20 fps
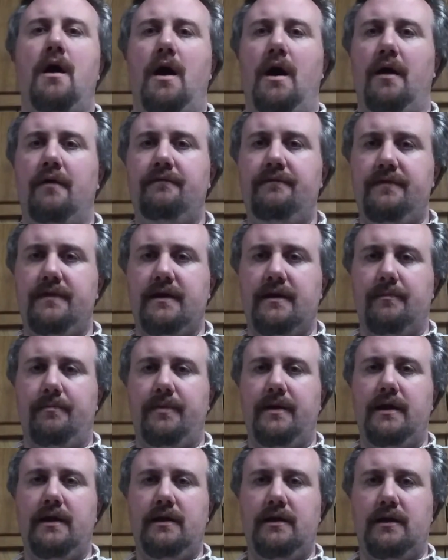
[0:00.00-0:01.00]
of the
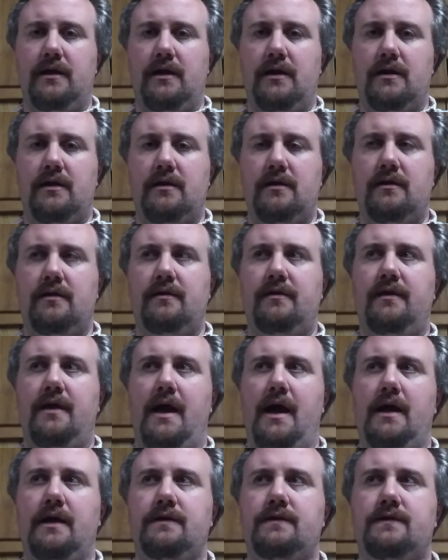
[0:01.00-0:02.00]
opinion
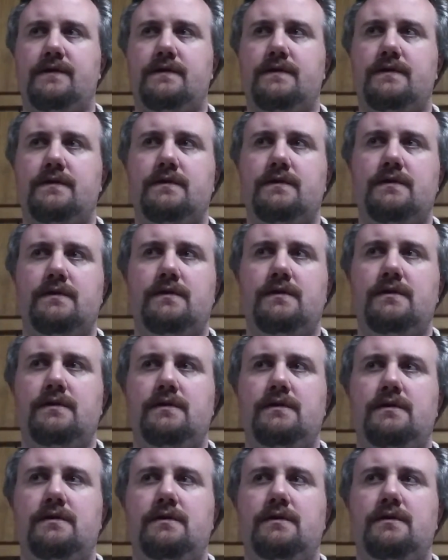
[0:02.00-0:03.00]
that,
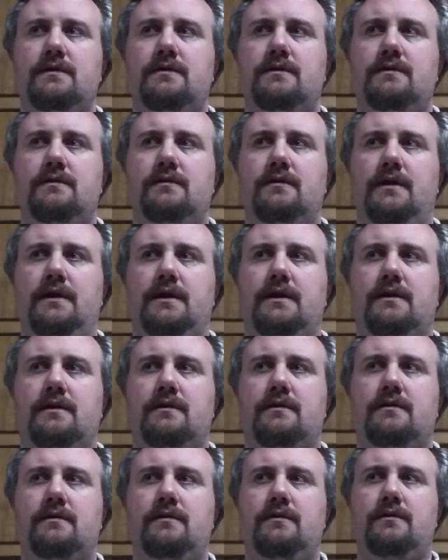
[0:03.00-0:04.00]
like,
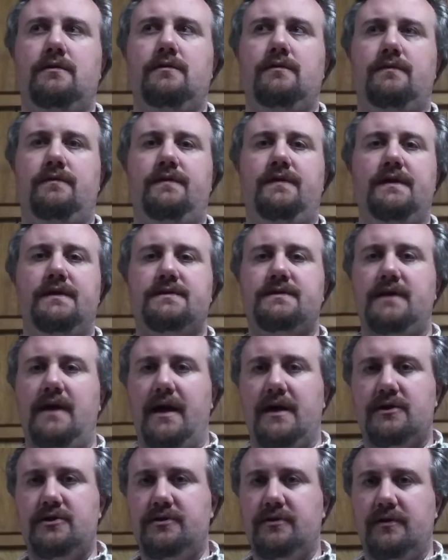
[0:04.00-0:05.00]
this
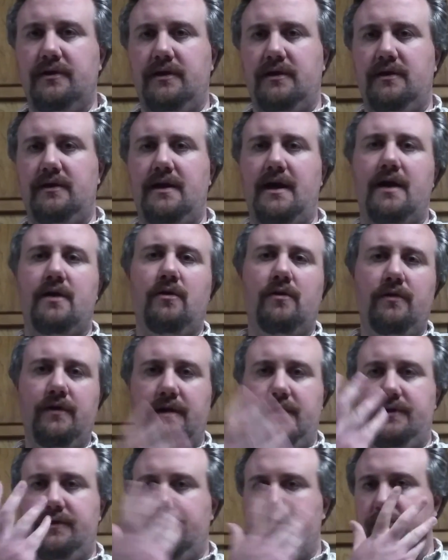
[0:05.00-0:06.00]
actually, not only
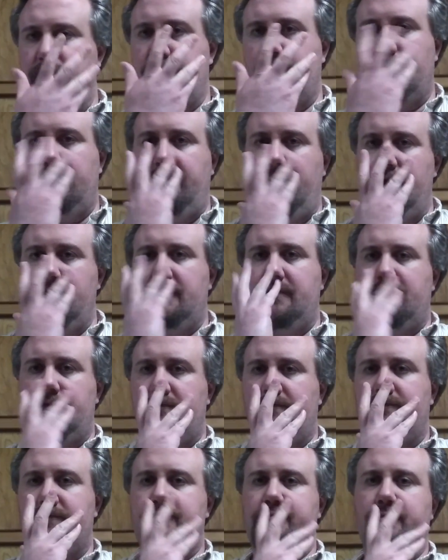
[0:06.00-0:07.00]
do you
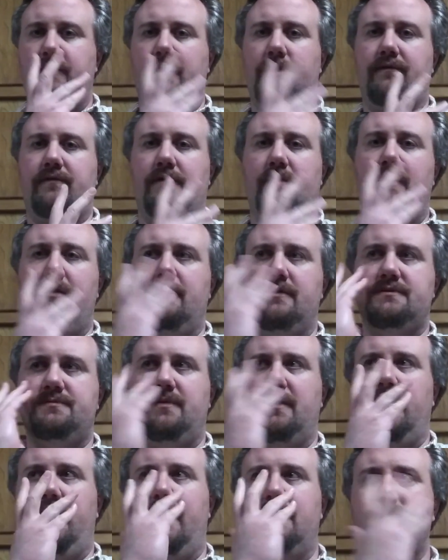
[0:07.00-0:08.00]
spread it for others,
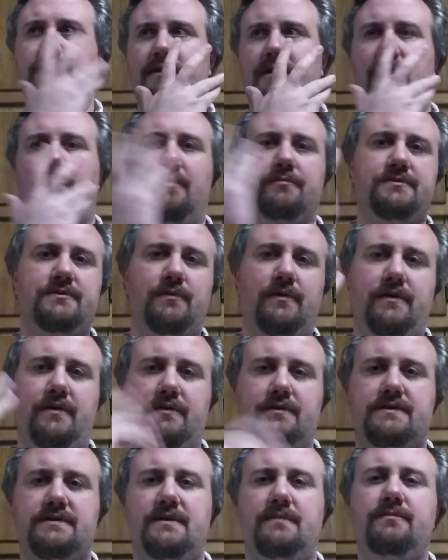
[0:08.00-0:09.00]
but it actually helps with
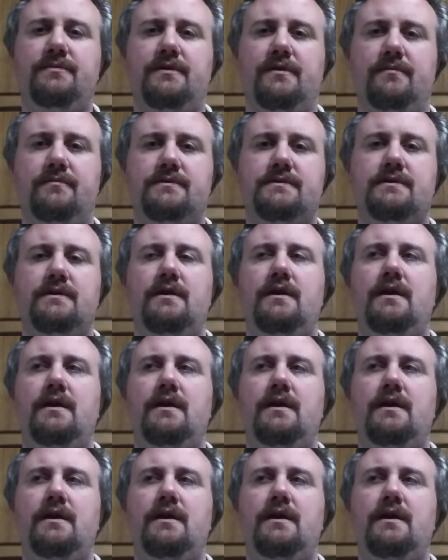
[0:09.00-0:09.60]
your symptoms.